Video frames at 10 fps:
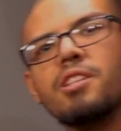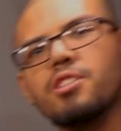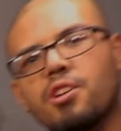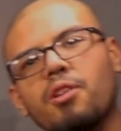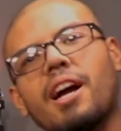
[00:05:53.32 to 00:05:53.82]

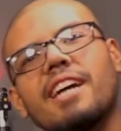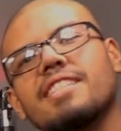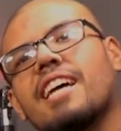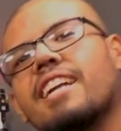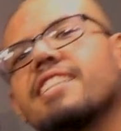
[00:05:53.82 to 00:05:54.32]
So
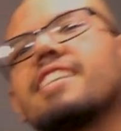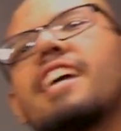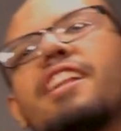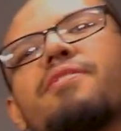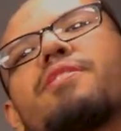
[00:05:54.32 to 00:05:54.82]
guys, that is
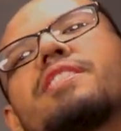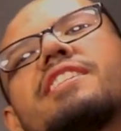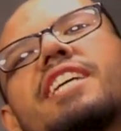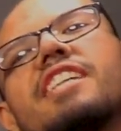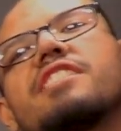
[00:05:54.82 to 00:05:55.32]
it for
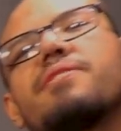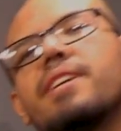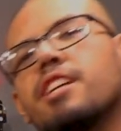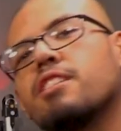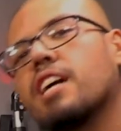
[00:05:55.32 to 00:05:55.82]
today's
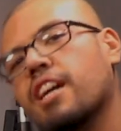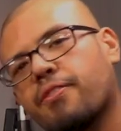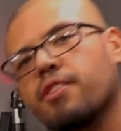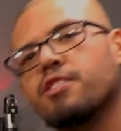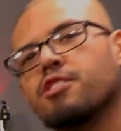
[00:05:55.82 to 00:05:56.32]
video.
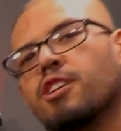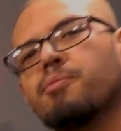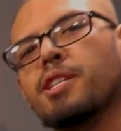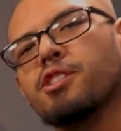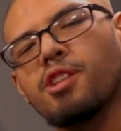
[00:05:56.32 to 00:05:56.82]
If you enjoyed,
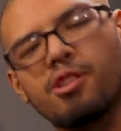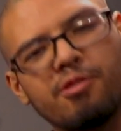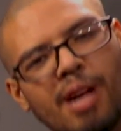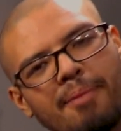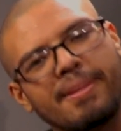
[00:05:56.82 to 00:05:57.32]
make sure to
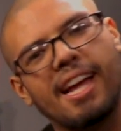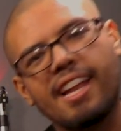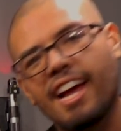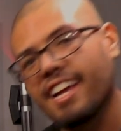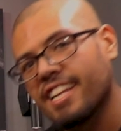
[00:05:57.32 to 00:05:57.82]
drop that
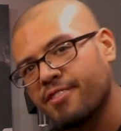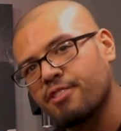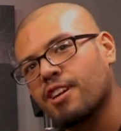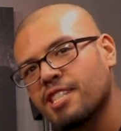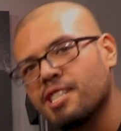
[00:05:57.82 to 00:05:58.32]
like, and if
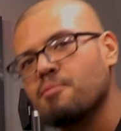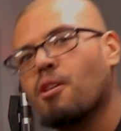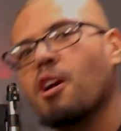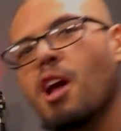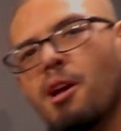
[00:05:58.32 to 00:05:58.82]
you want to see
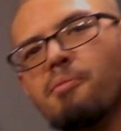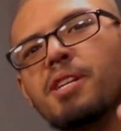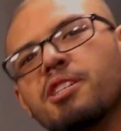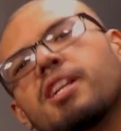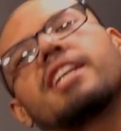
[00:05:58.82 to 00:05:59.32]
more,
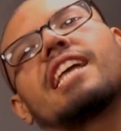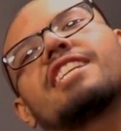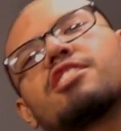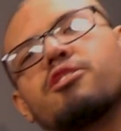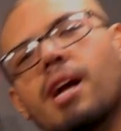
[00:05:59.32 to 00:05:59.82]
make sure to hit that
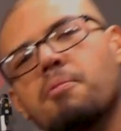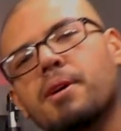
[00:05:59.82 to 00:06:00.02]
subscribe